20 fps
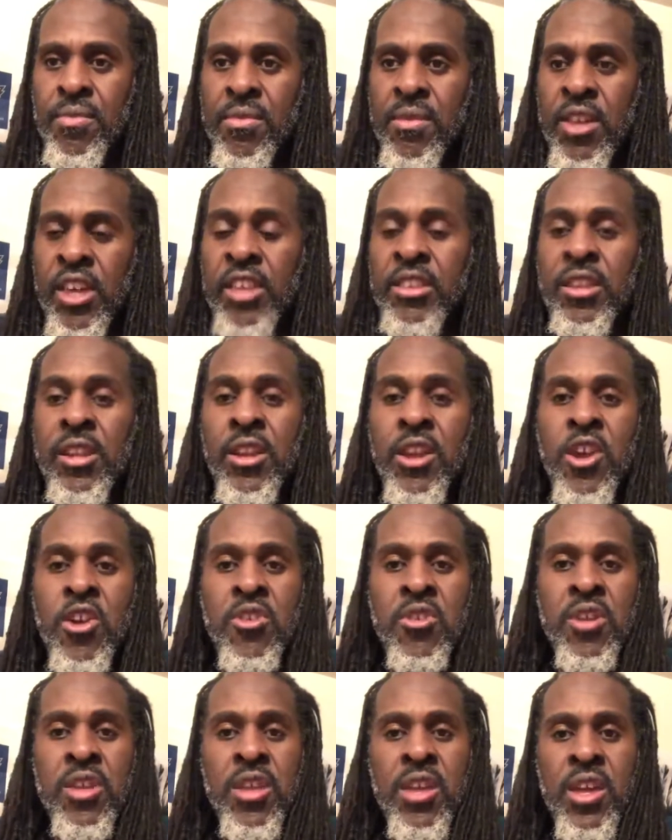he didn't
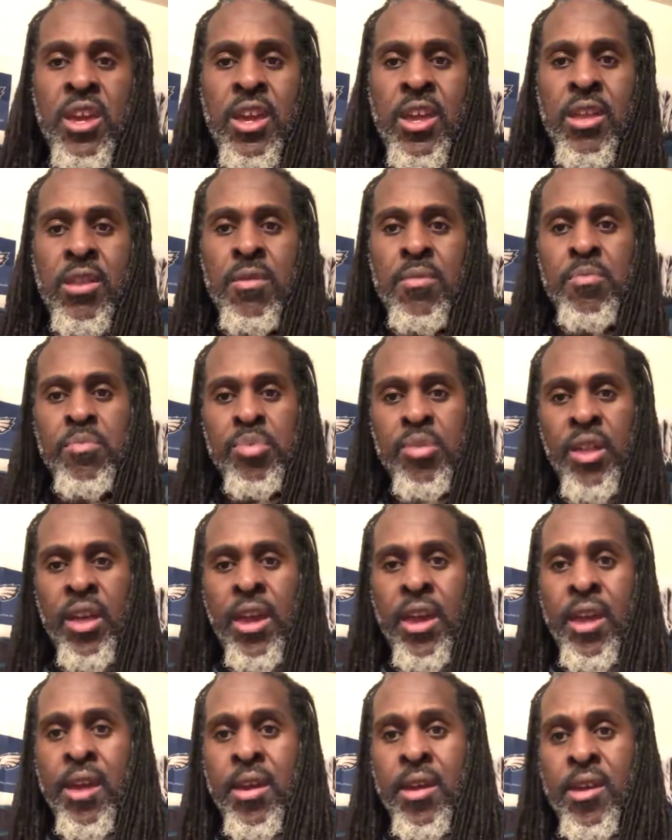hurt it in
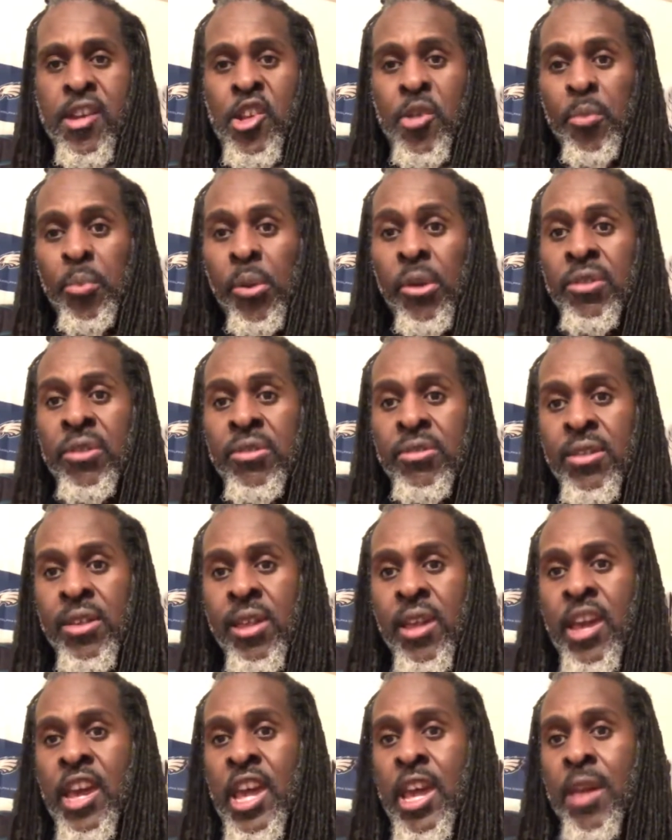playing in a preseason
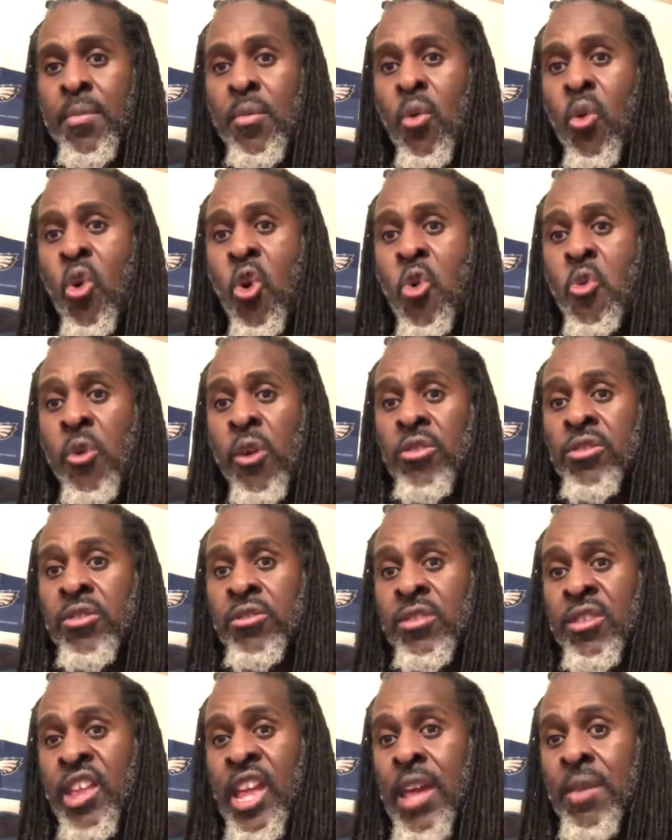game or a real
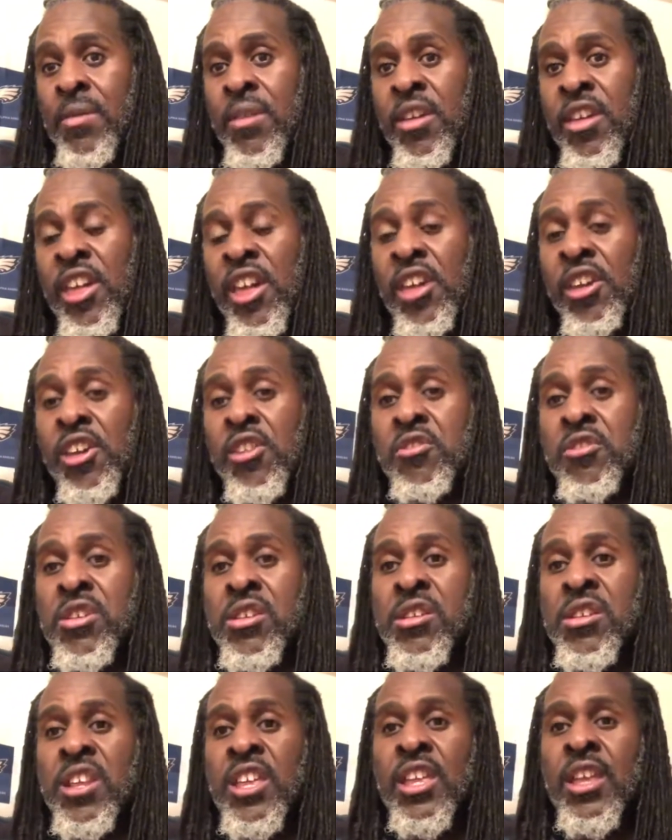season game. He, he hurt his
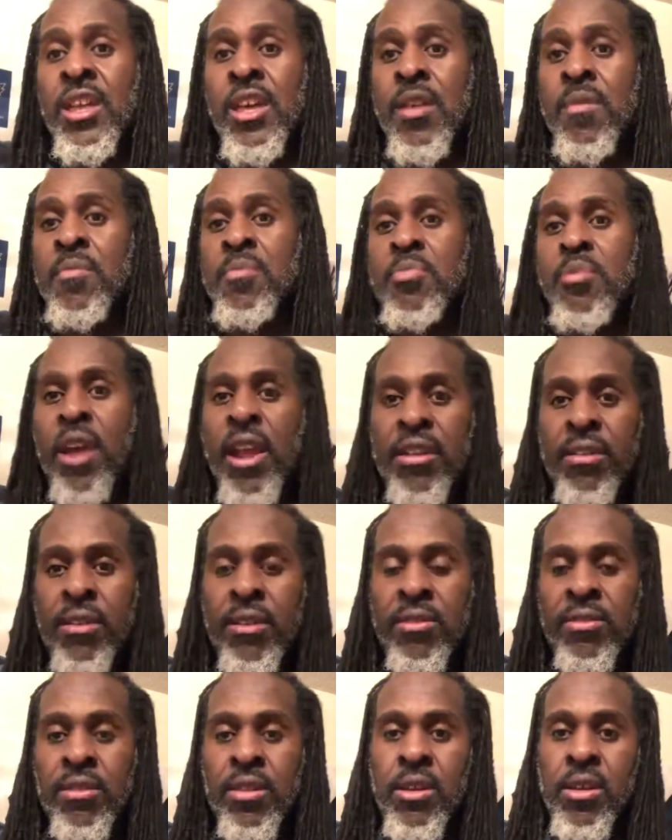knee in
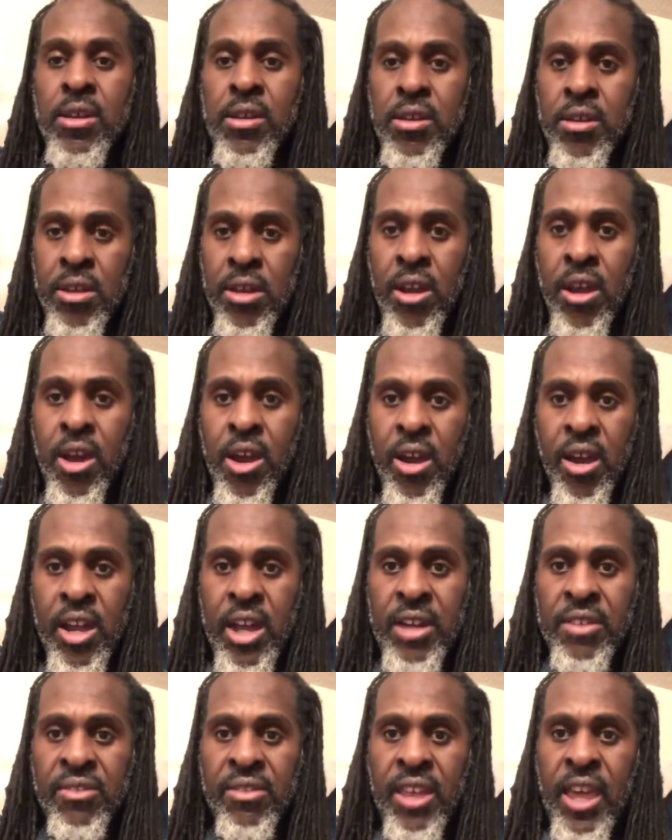practice,
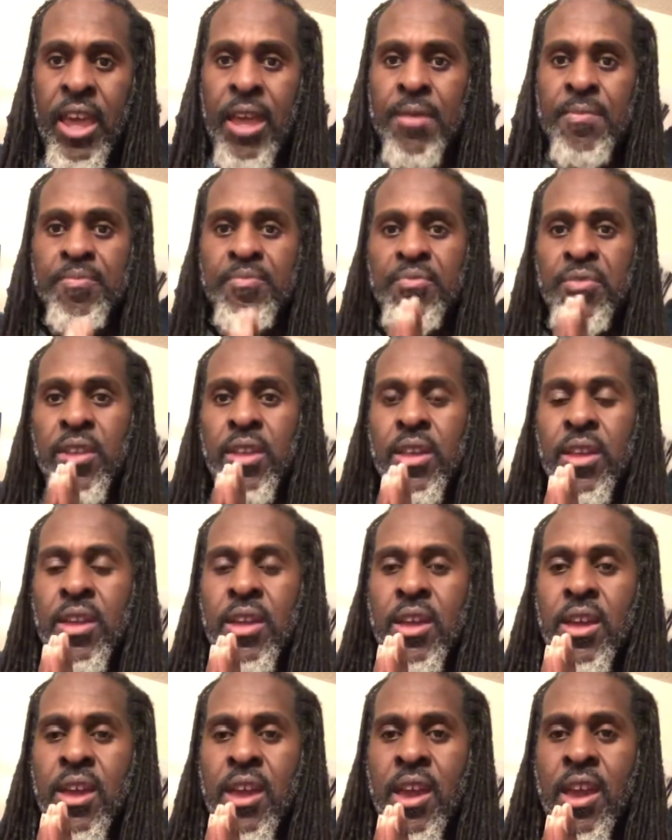non-contact.
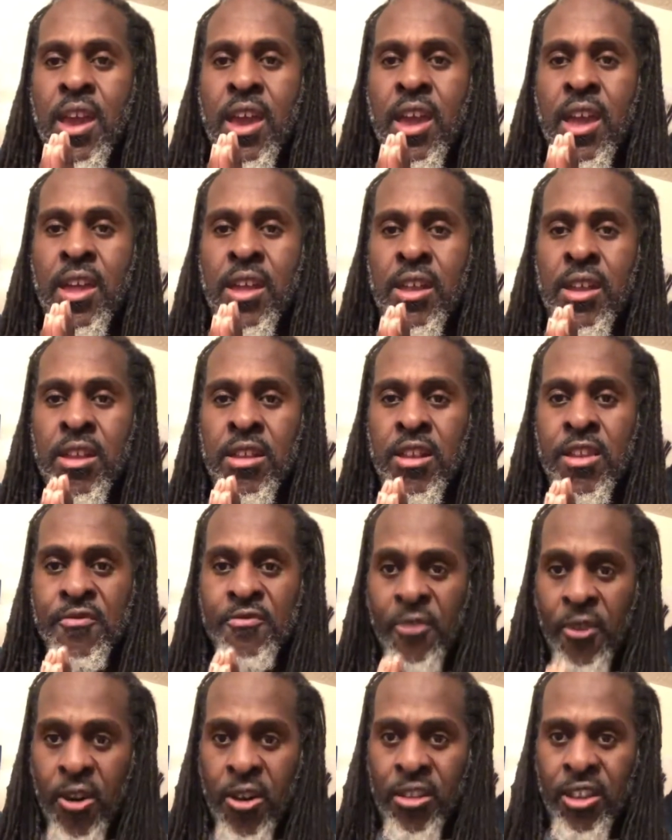And the
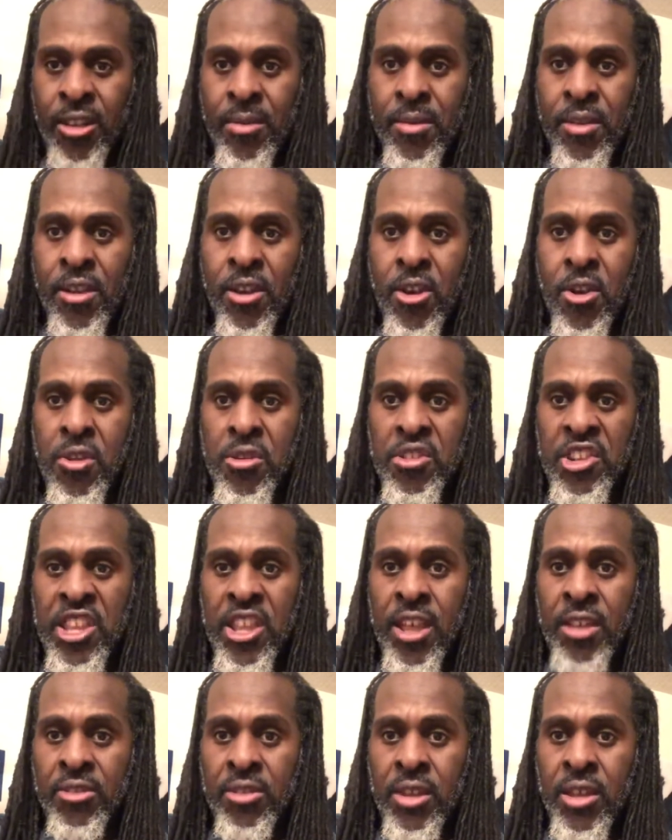first time he hurt his
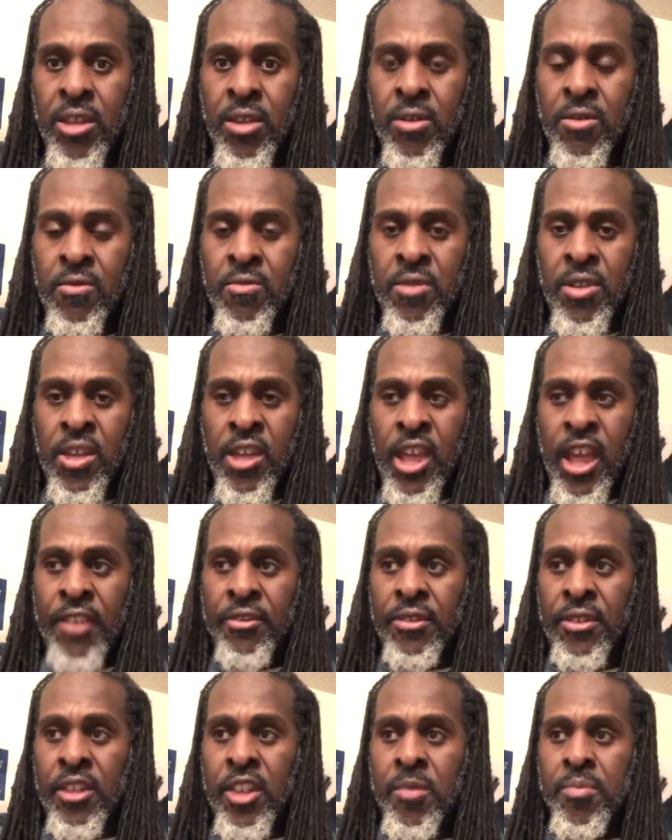knee as an Eagle, I think he